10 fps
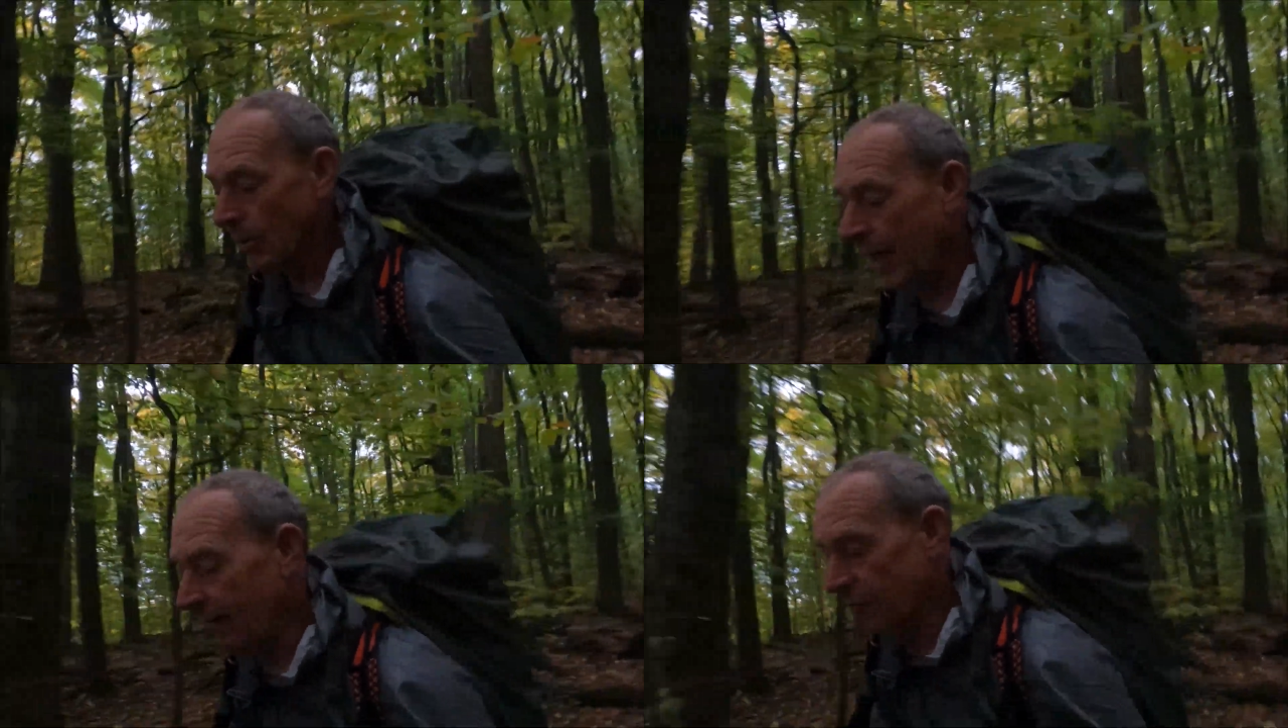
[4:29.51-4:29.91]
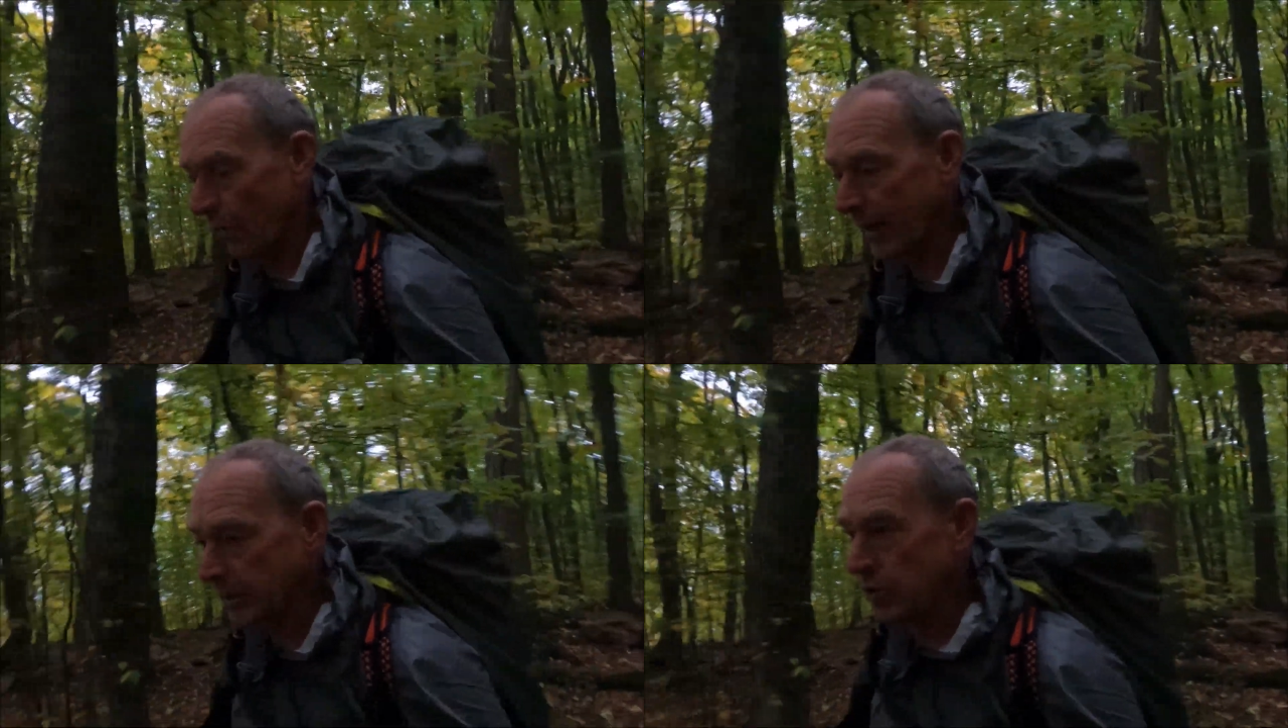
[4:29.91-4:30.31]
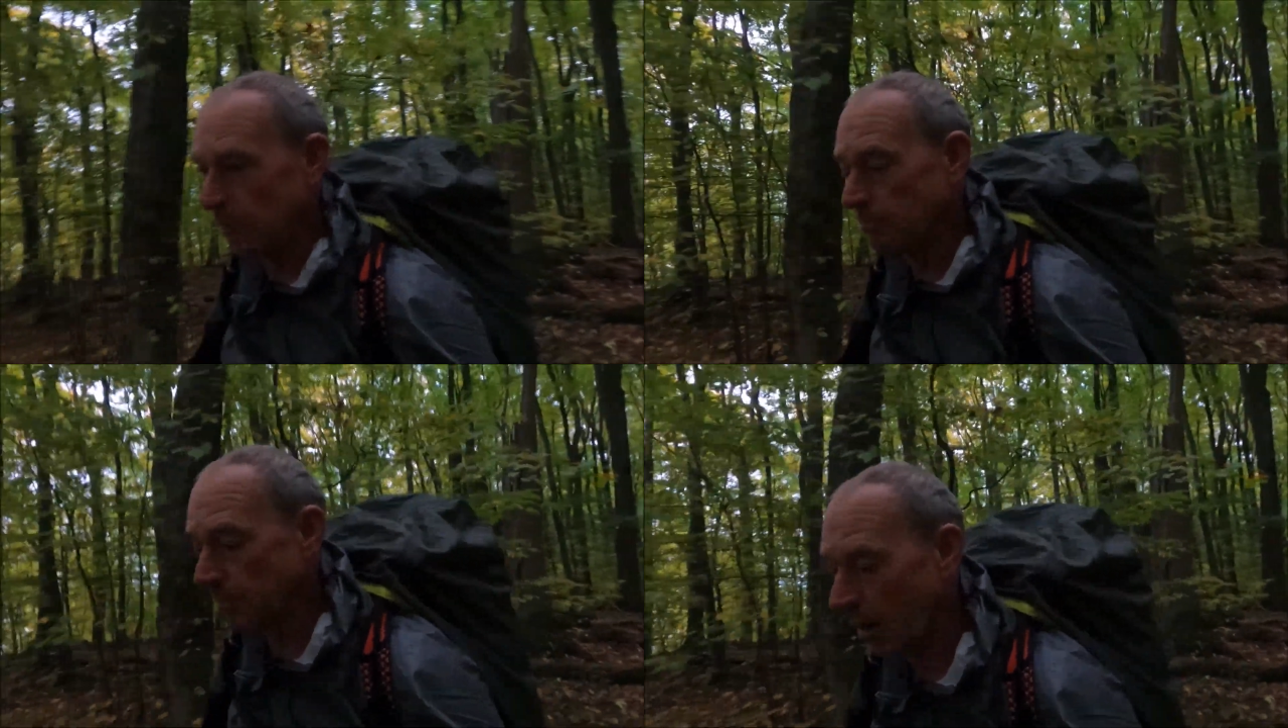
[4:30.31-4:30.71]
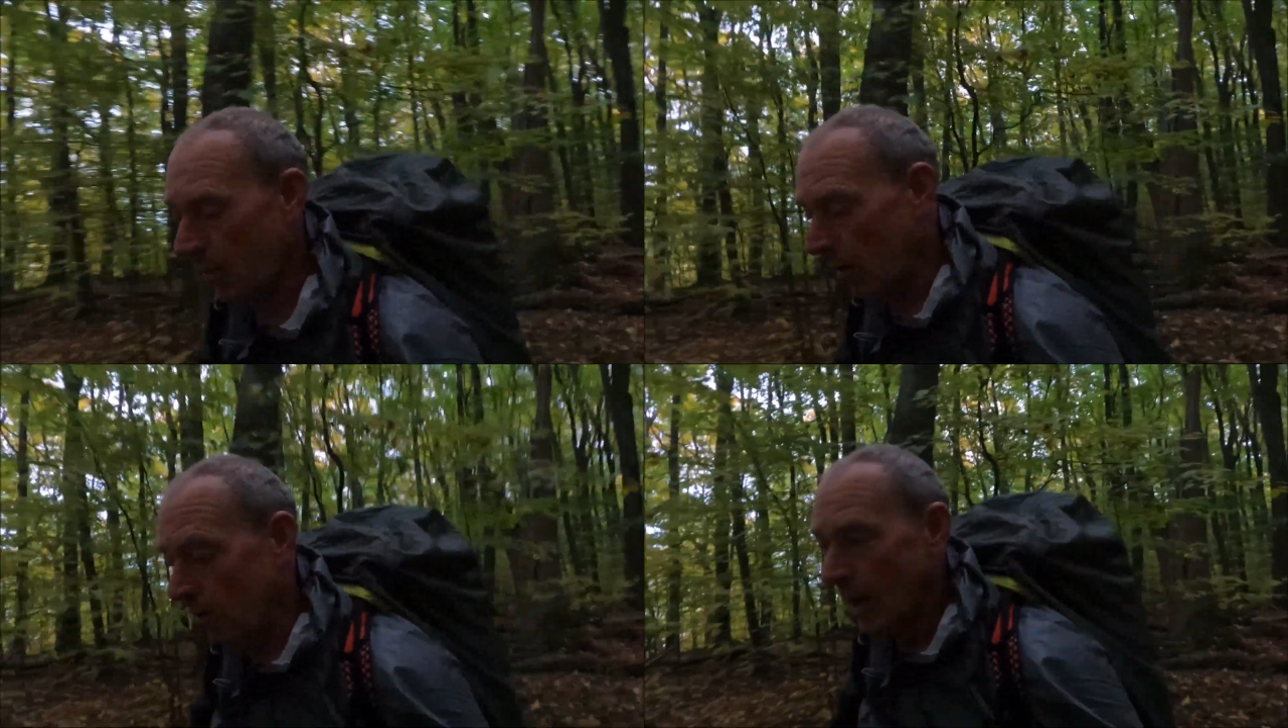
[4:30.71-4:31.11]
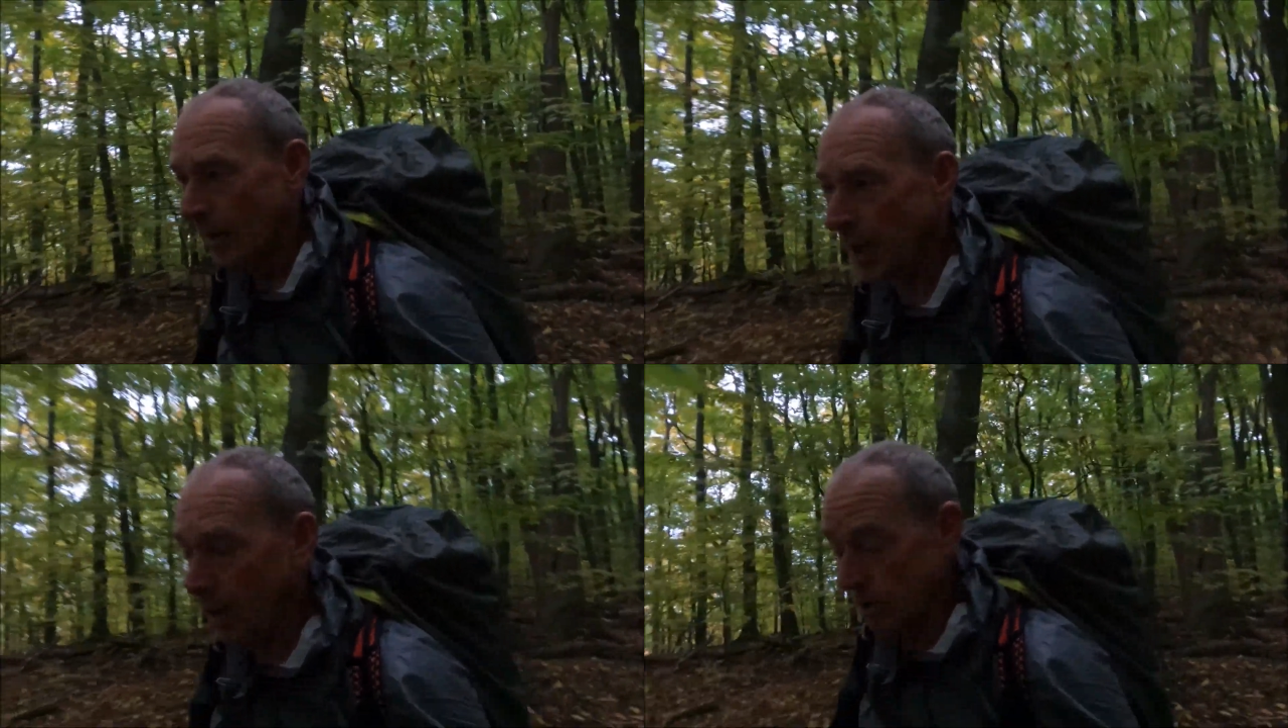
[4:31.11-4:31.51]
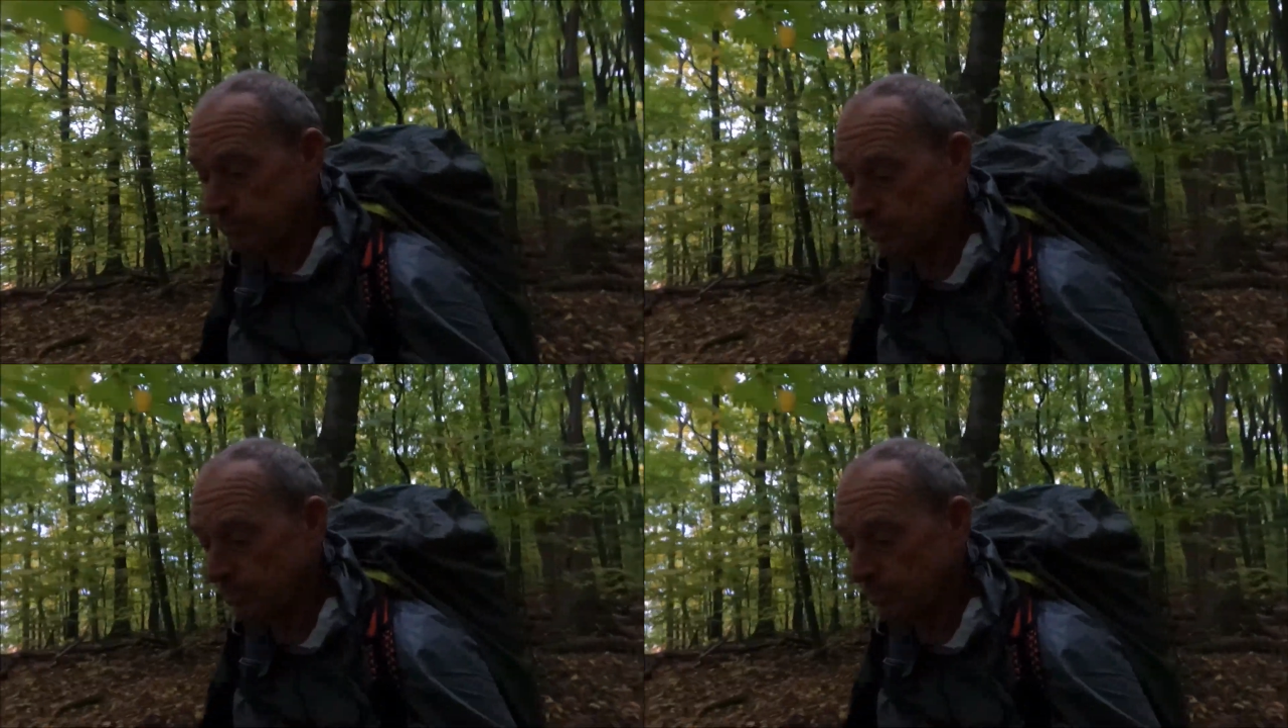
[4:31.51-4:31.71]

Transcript: We have rain tomorrow, not as